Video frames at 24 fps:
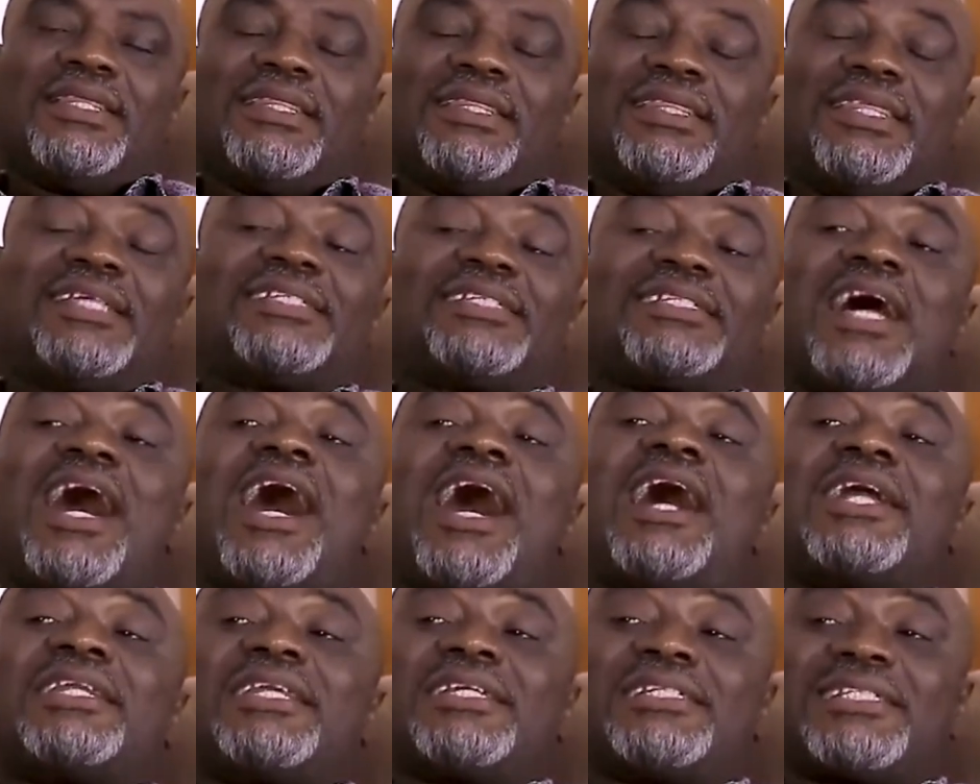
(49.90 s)
These
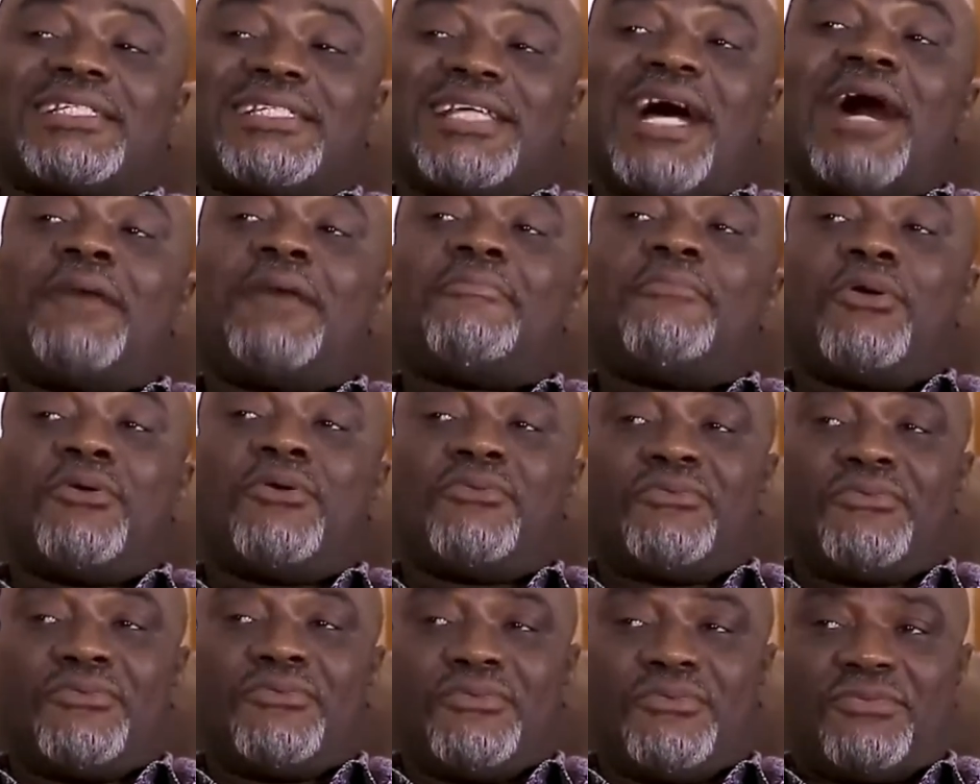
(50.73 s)
are the sum
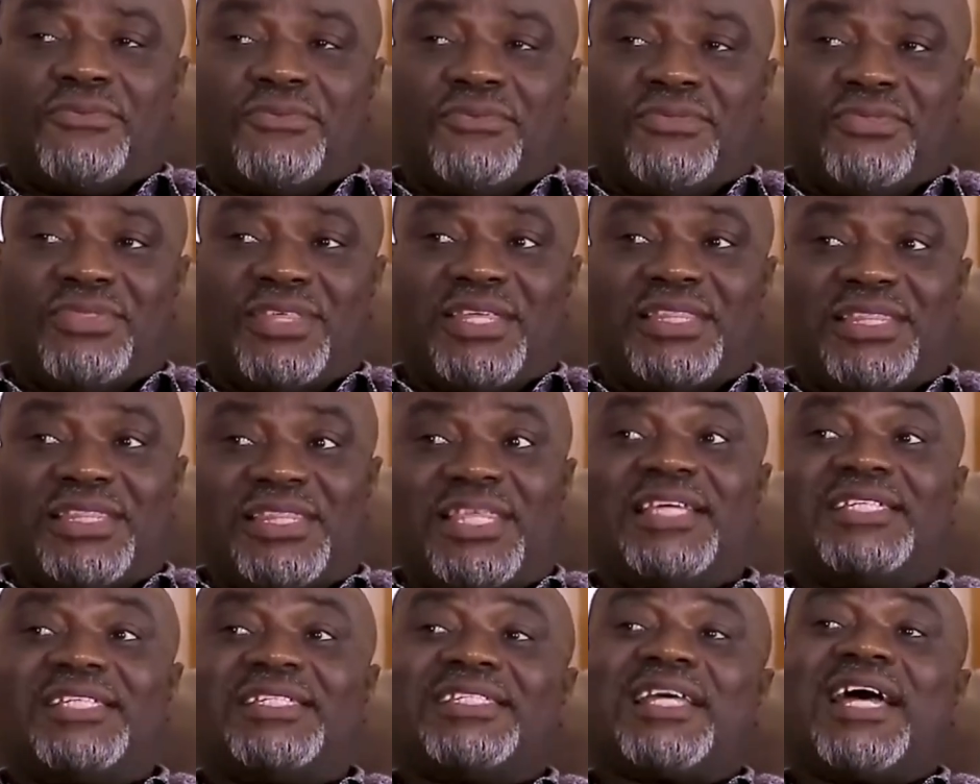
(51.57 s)
of the
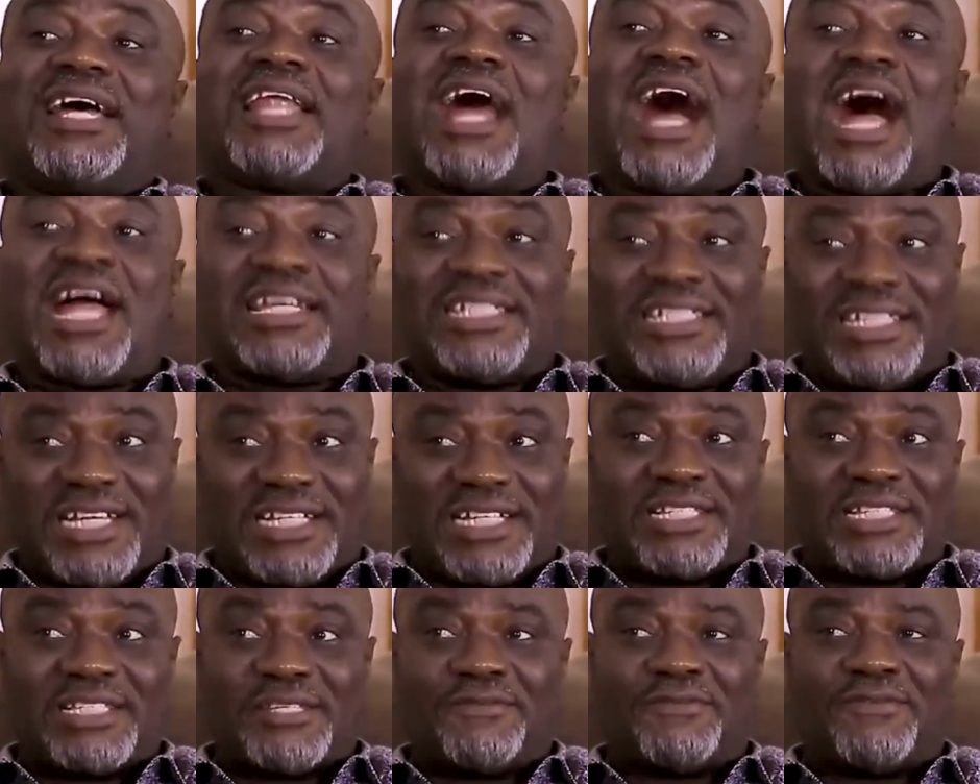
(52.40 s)
things that
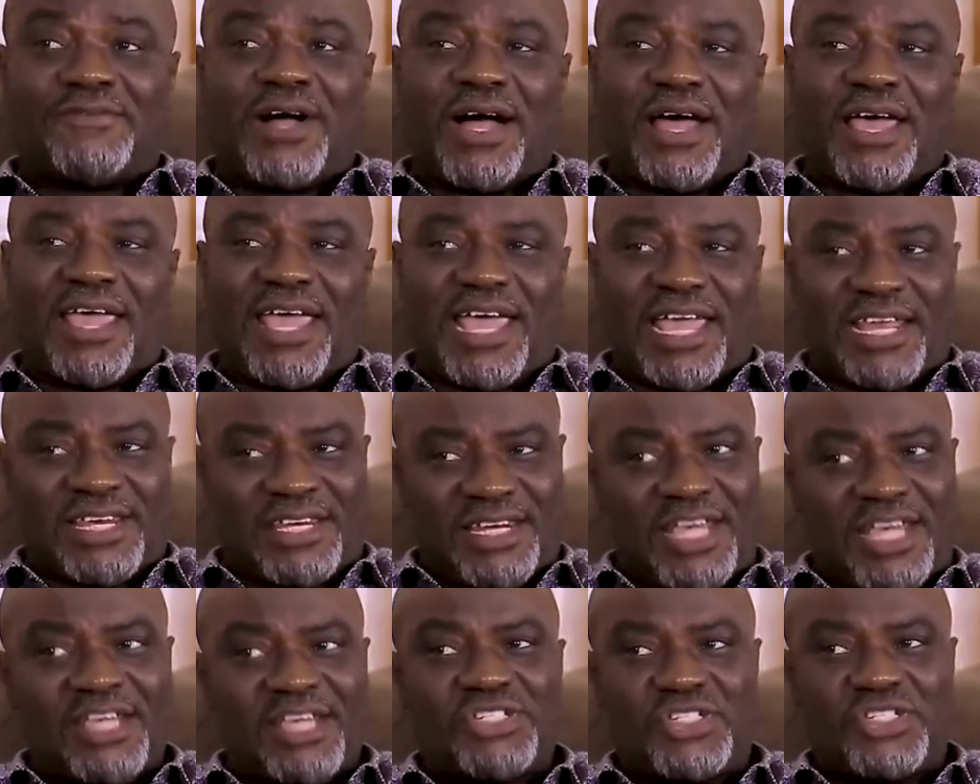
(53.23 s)
identify a
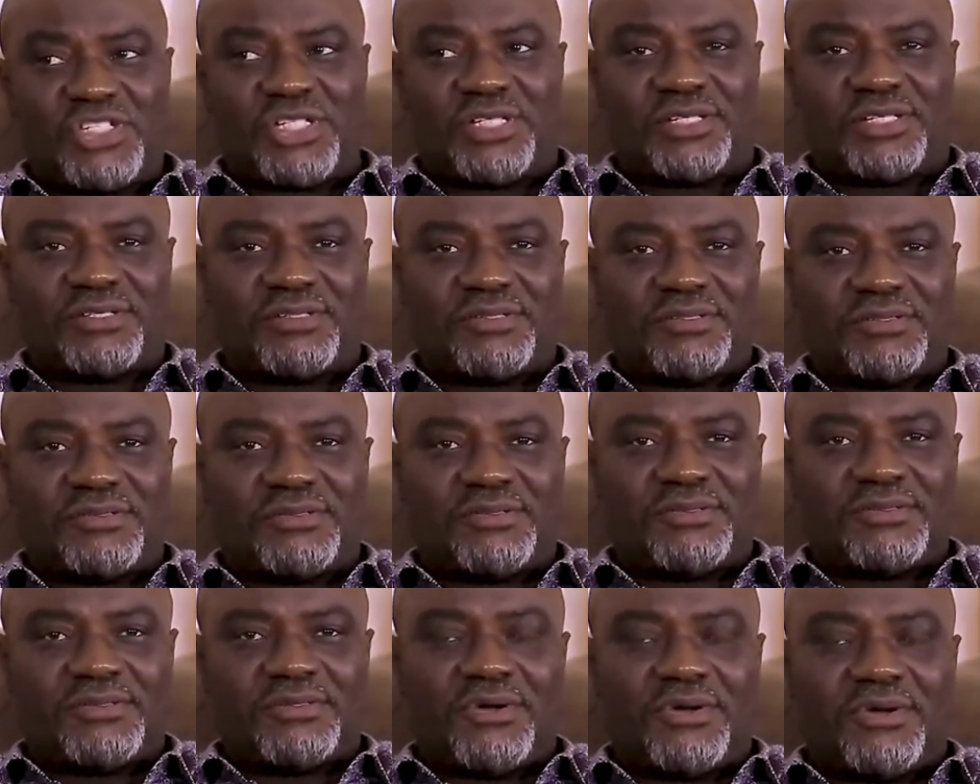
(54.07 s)
nation
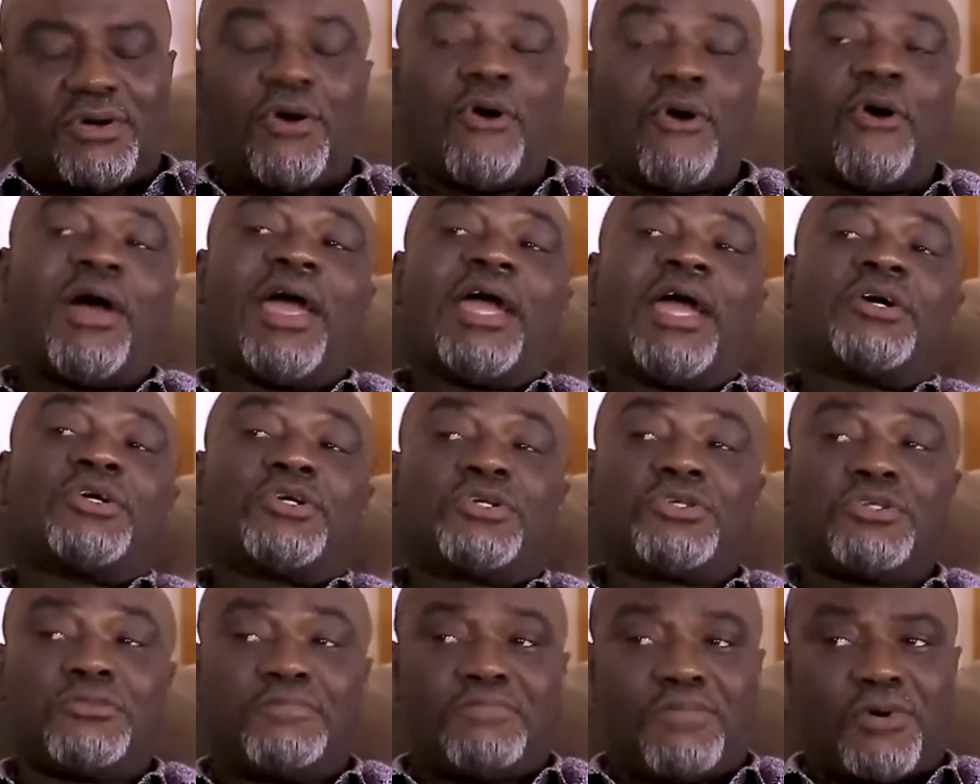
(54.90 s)
or a
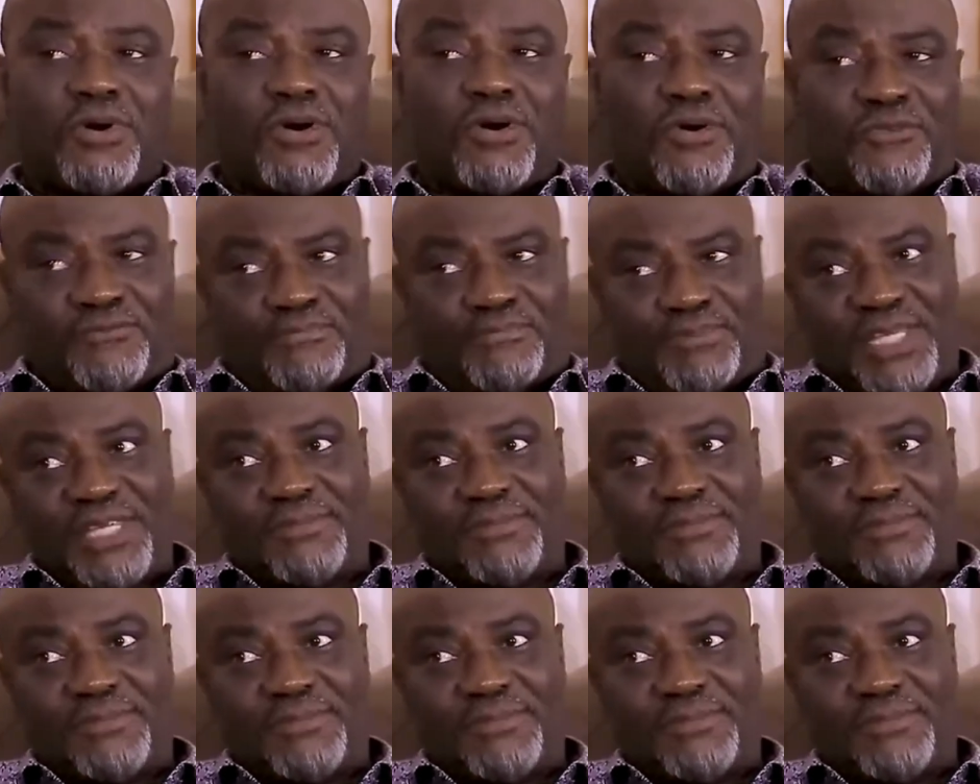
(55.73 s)
group of